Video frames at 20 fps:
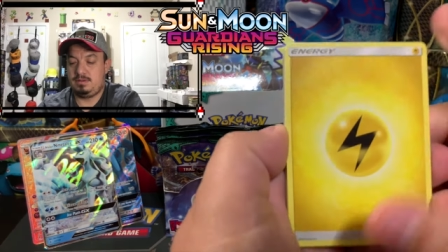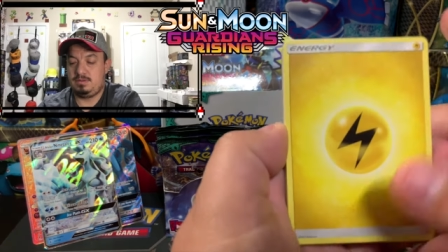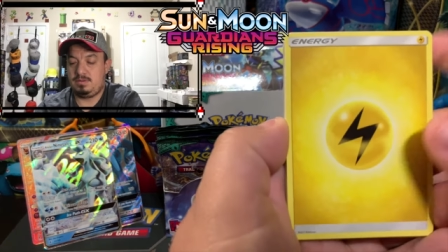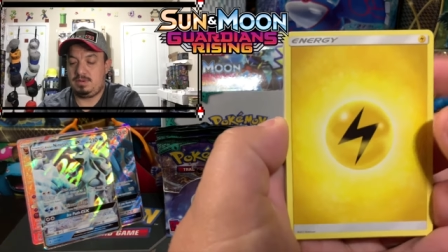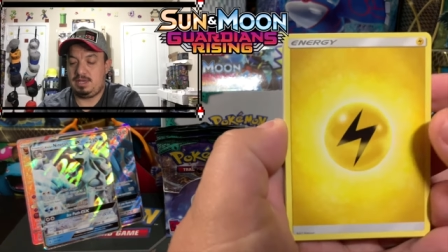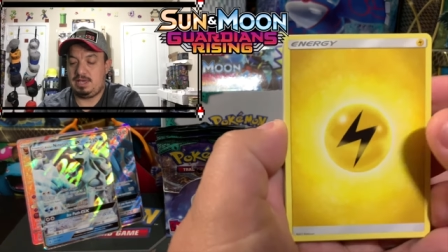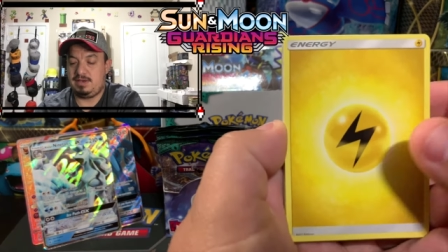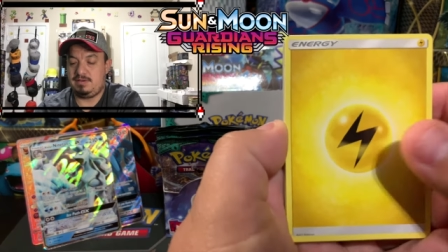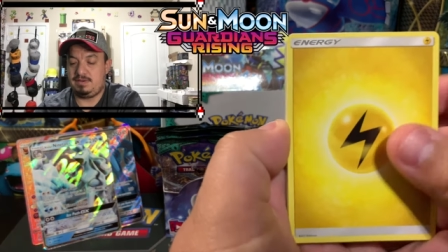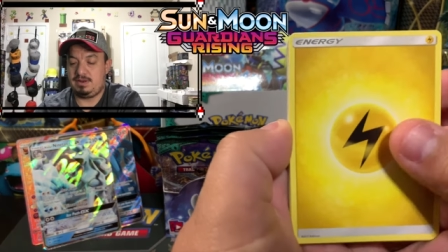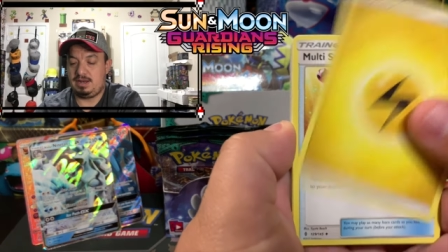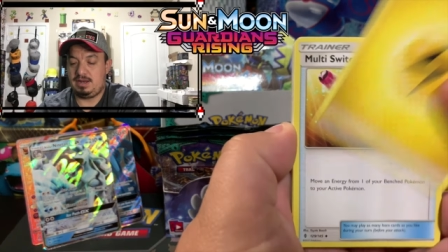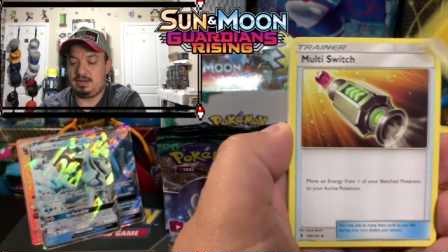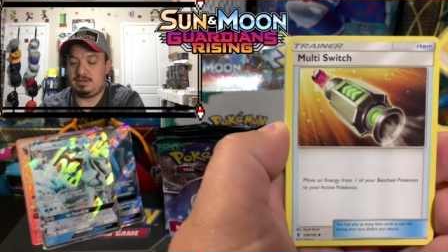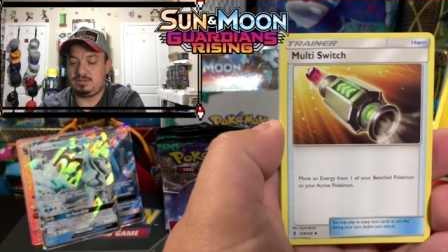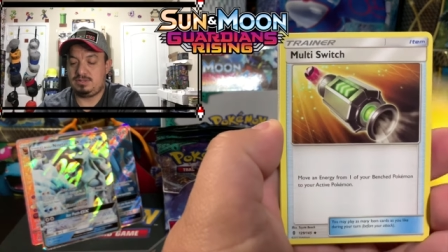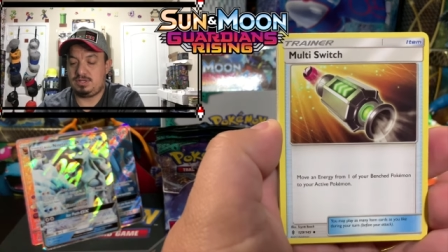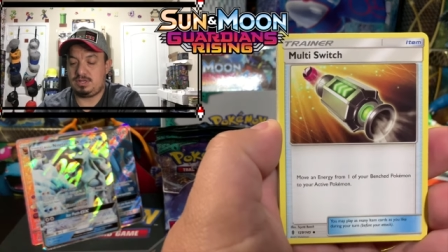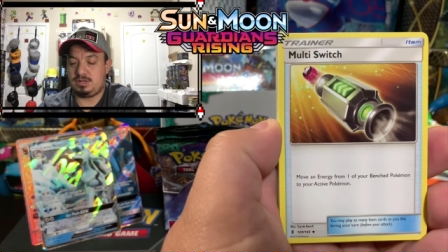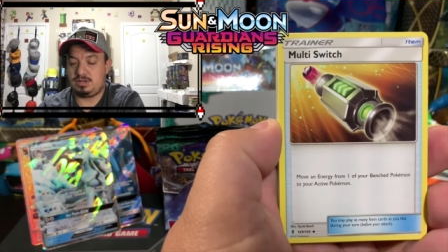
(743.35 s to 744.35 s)
We have an
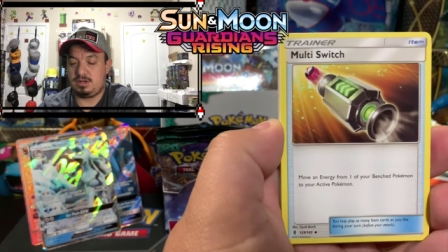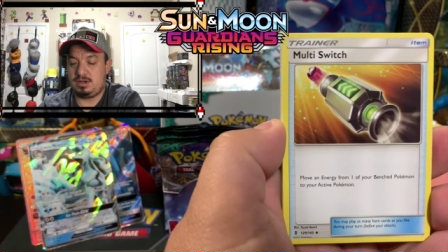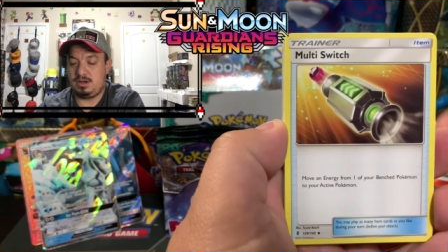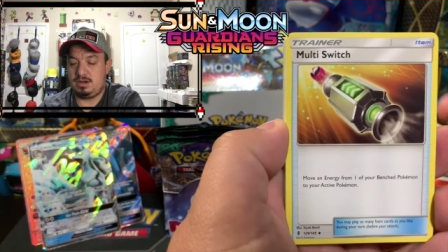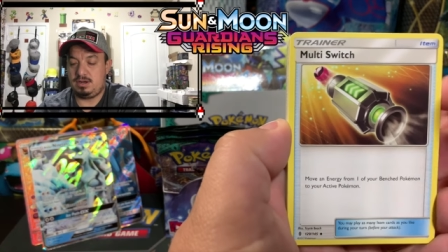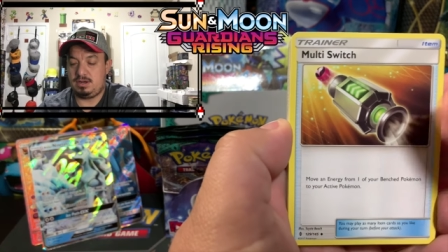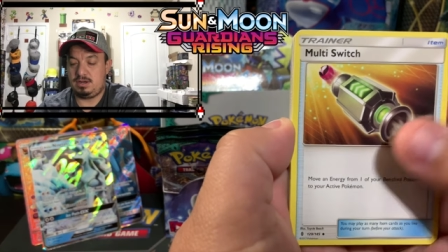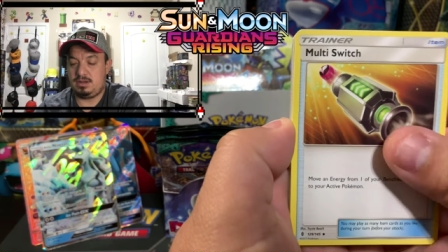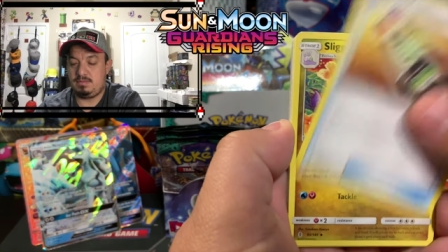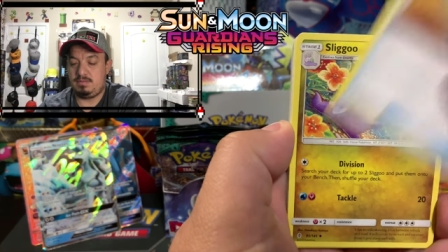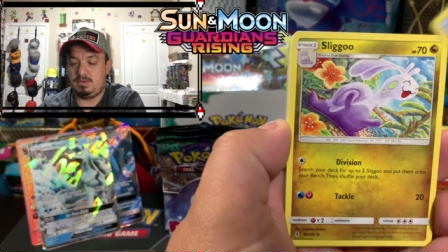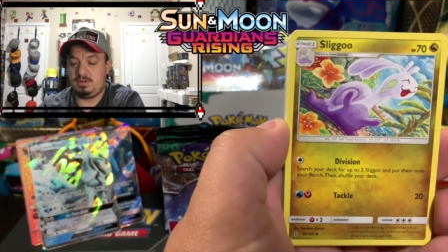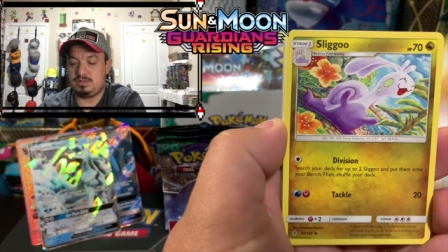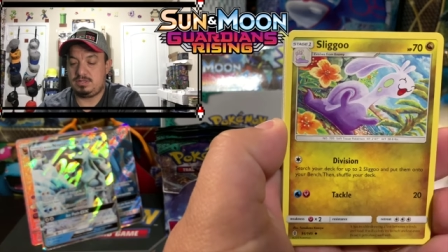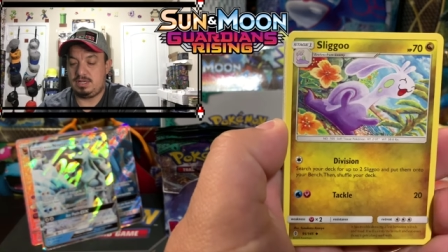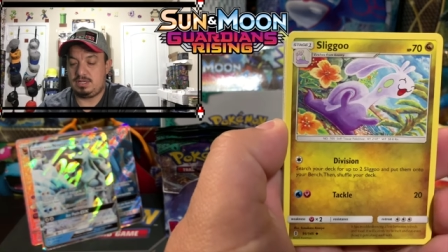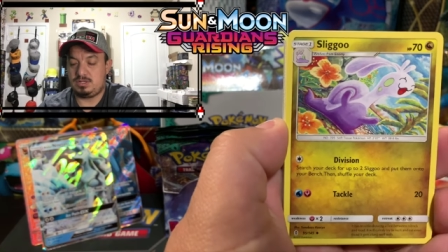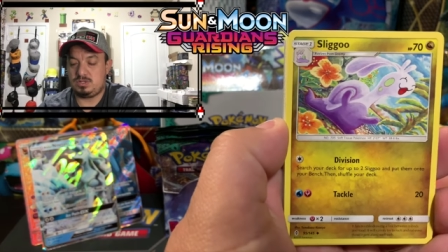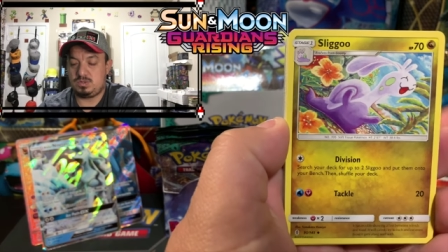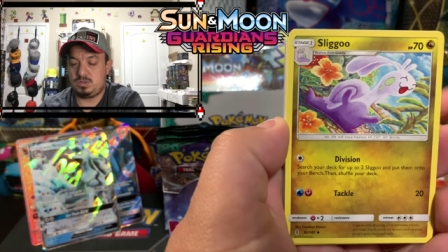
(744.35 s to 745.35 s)
energy card,
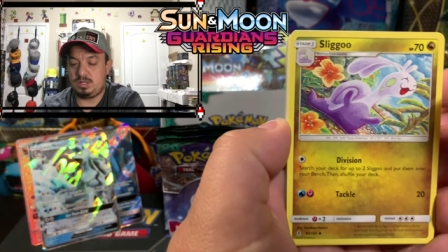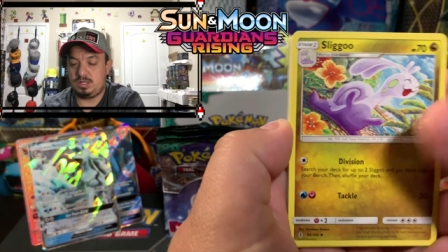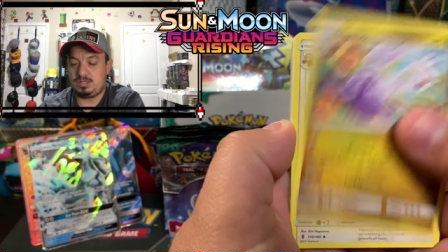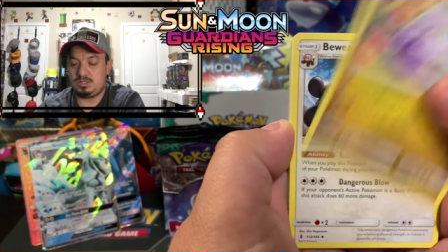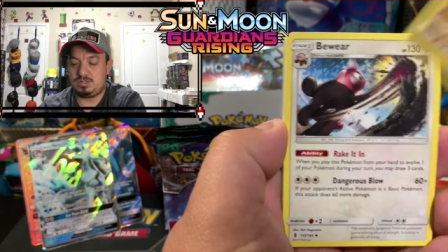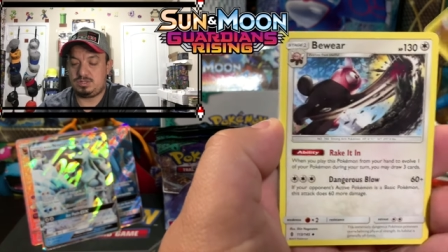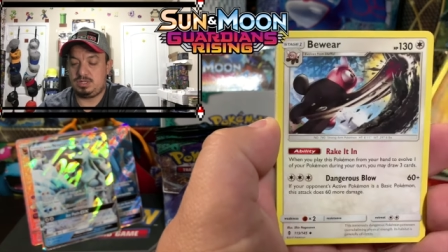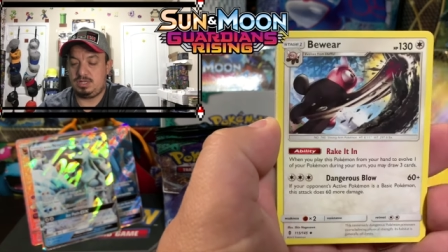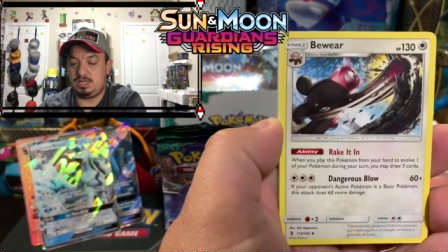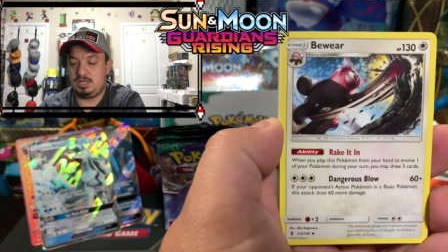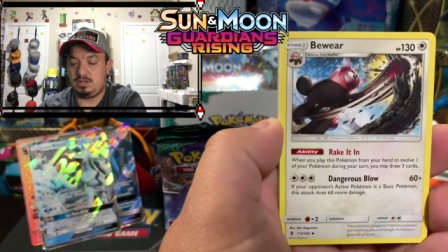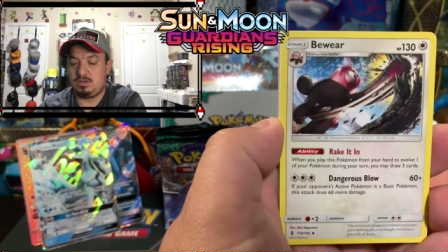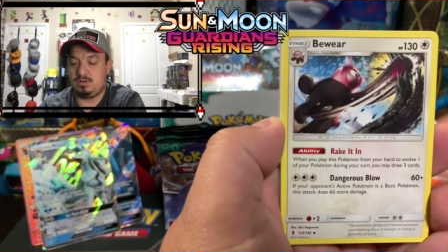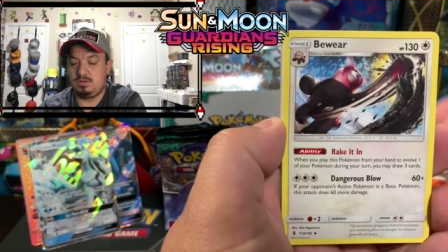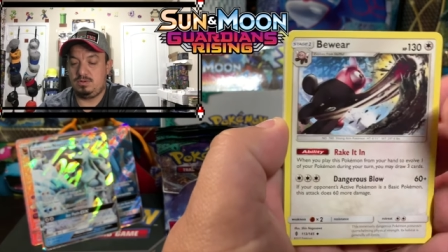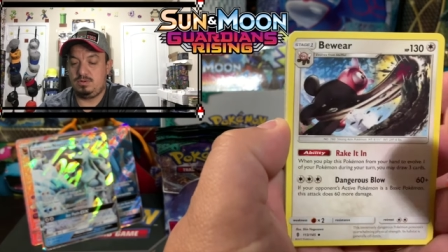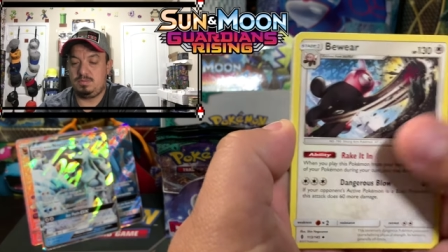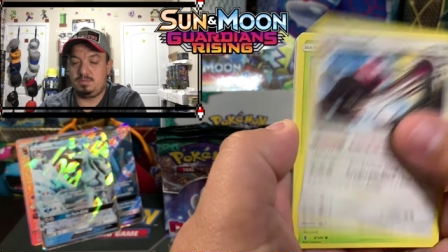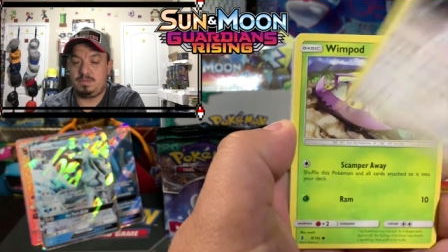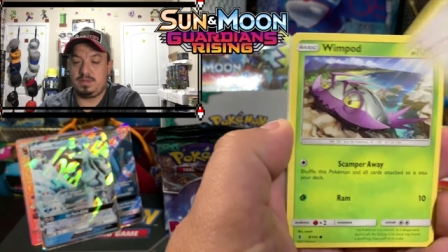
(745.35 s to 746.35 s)
multi-switch,
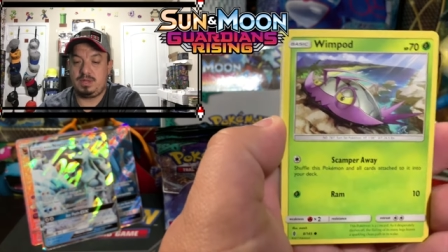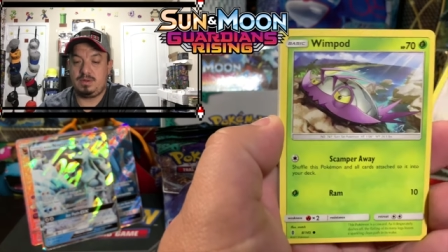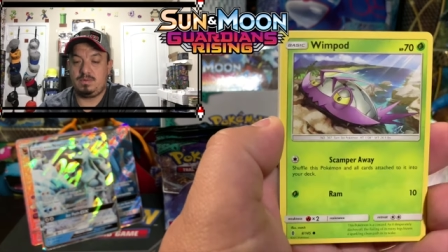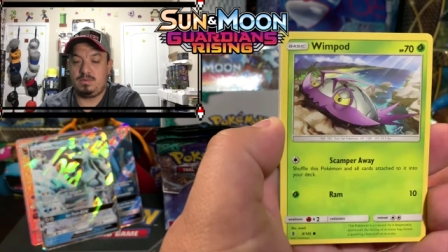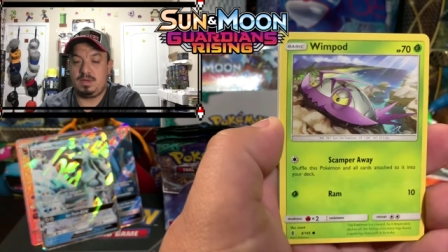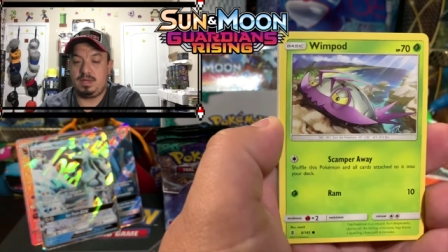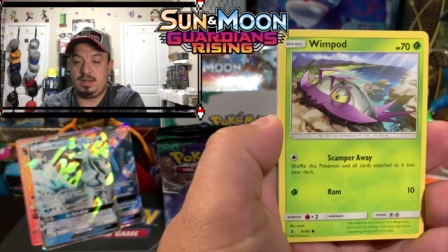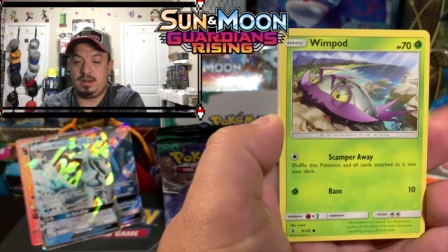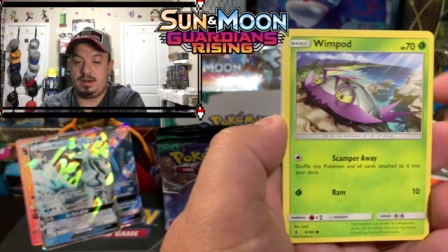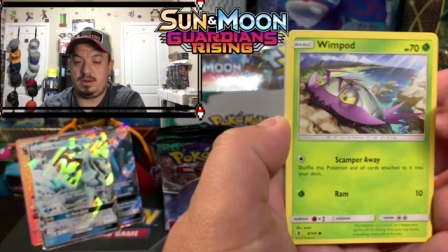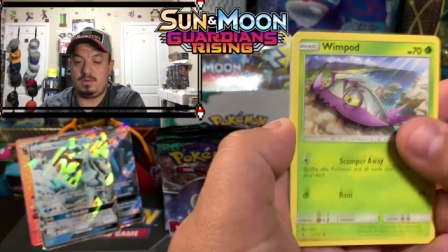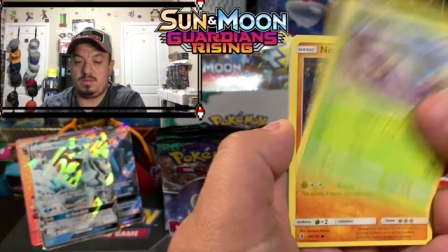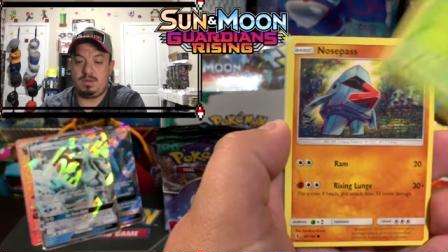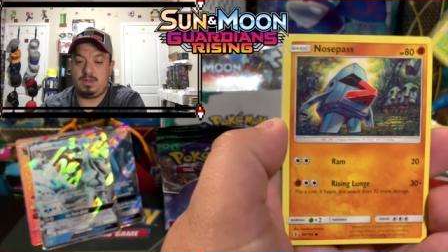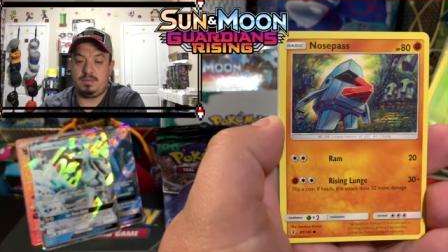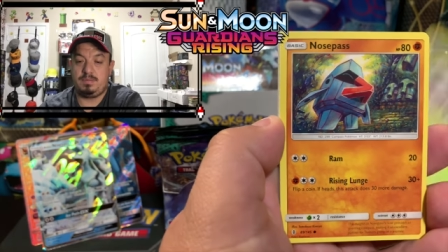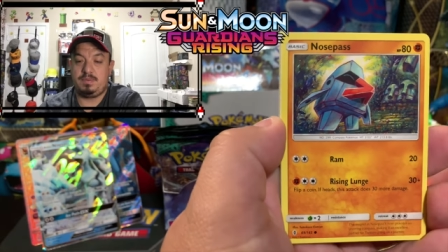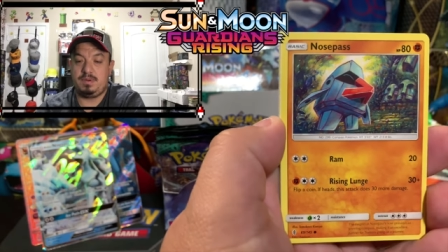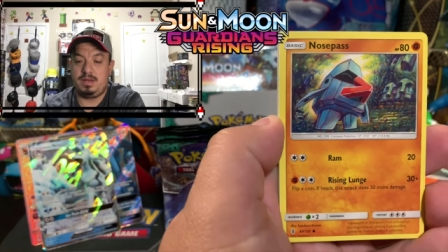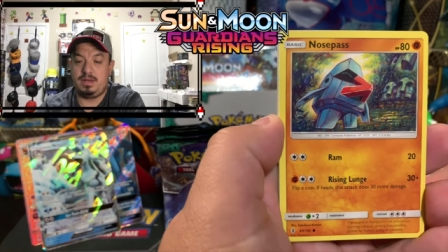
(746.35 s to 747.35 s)
Sliggoo, Bewear, wing